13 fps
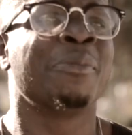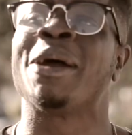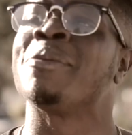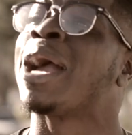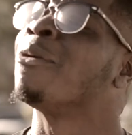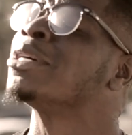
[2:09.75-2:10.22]

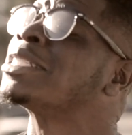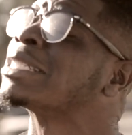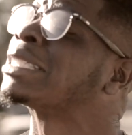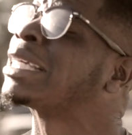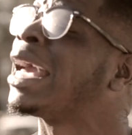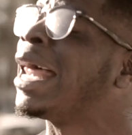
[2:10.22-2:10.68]
Baby, I was
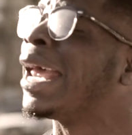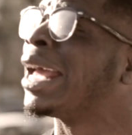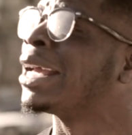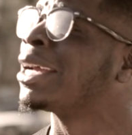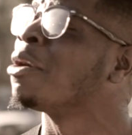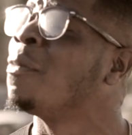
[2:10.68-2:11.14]
just
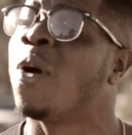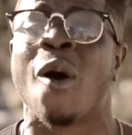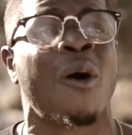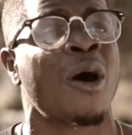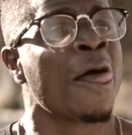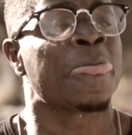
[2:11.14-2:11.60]
kidding. Come
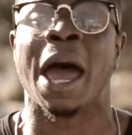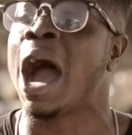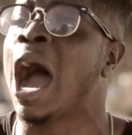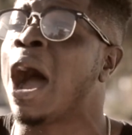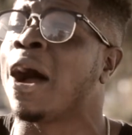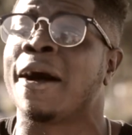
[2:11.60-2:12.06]
on.
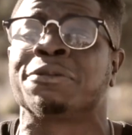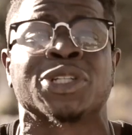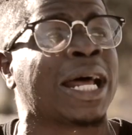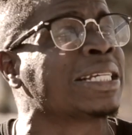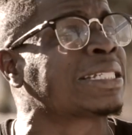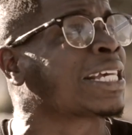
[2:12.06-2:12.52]
I'm
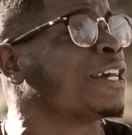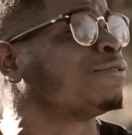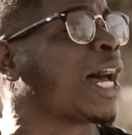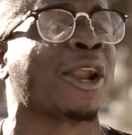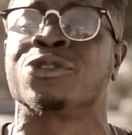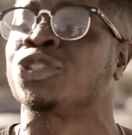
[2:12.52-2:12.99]
trying to see if
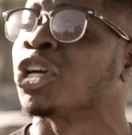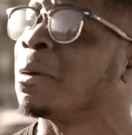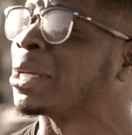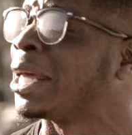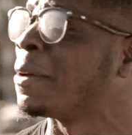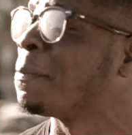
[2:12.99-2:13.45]
Donald
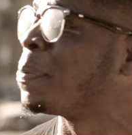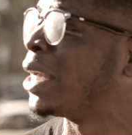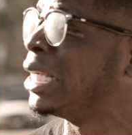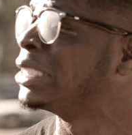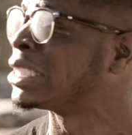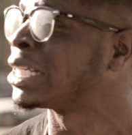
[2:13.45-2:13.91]
Trump get
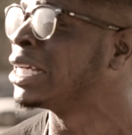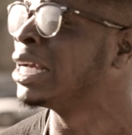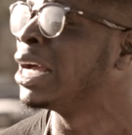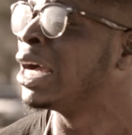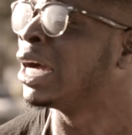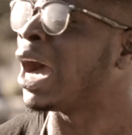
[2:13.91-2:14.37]
impeached.
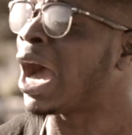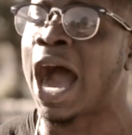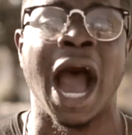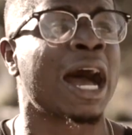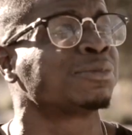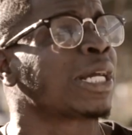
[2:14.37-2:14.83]

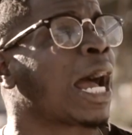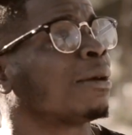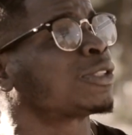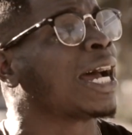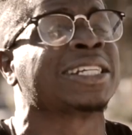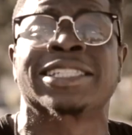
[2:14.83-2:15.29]

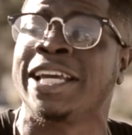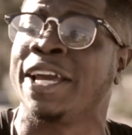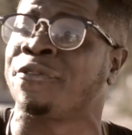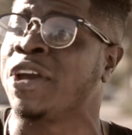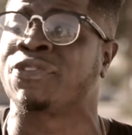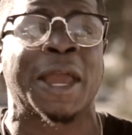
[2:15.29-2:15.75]
I'm trying to see
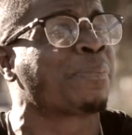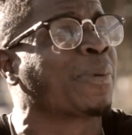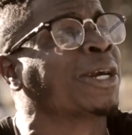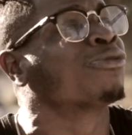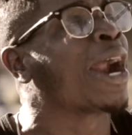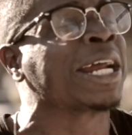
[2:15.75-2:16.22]
if they
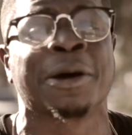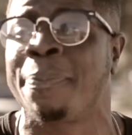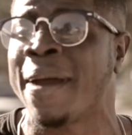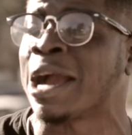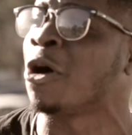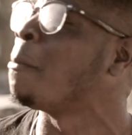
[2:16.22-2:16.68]
bring Raina
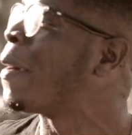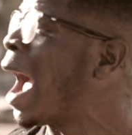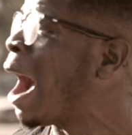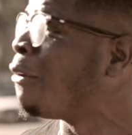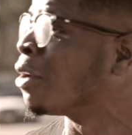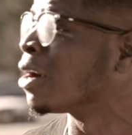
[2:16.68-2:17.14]
back on
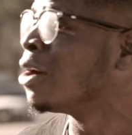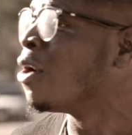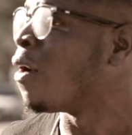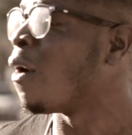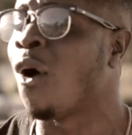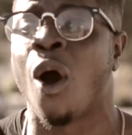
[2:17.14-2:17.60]
power.
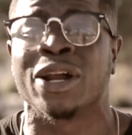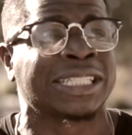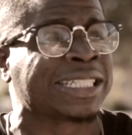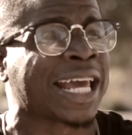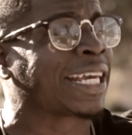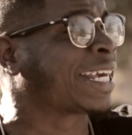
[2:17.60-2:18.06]
Or
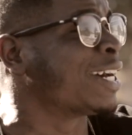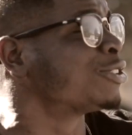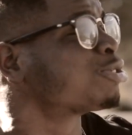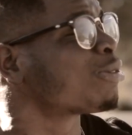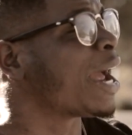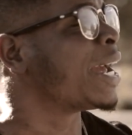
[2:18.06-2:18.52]
did they kill
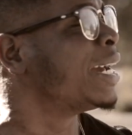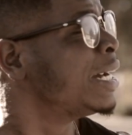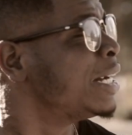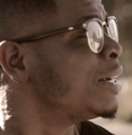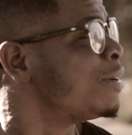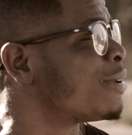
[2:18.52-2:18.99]
Dre
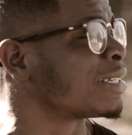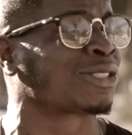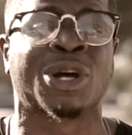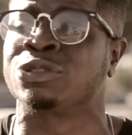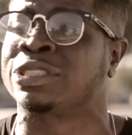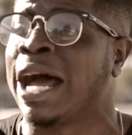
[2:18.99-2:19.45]
with his
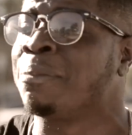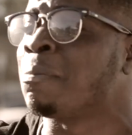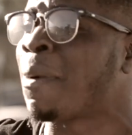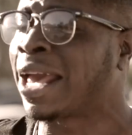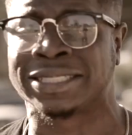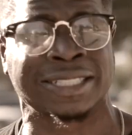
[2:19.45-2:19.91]
two-time
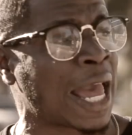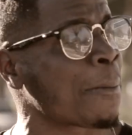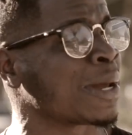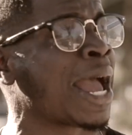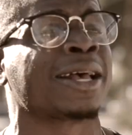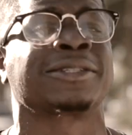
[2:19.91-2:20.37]
and
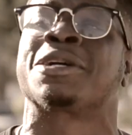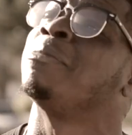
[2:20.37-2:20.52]
backstabbing ass?